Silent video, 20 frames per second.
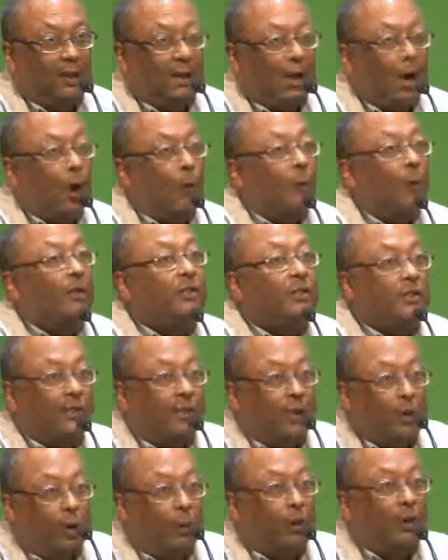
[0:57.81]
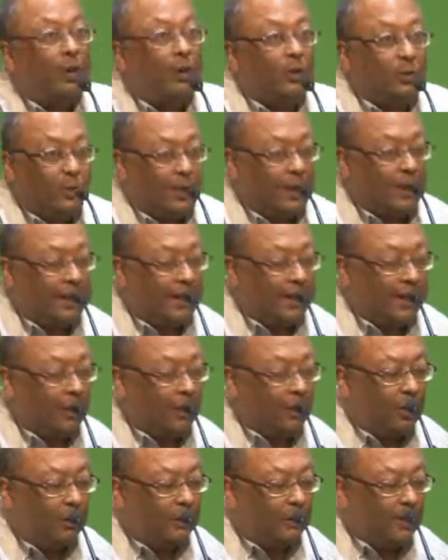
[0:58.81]
how much kilowatt hours you can take
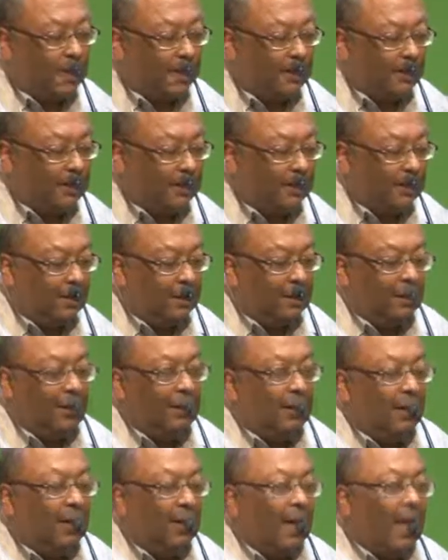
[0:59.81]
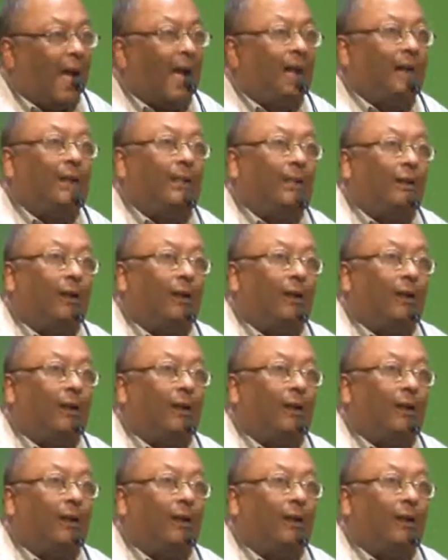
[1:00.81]
out of that, and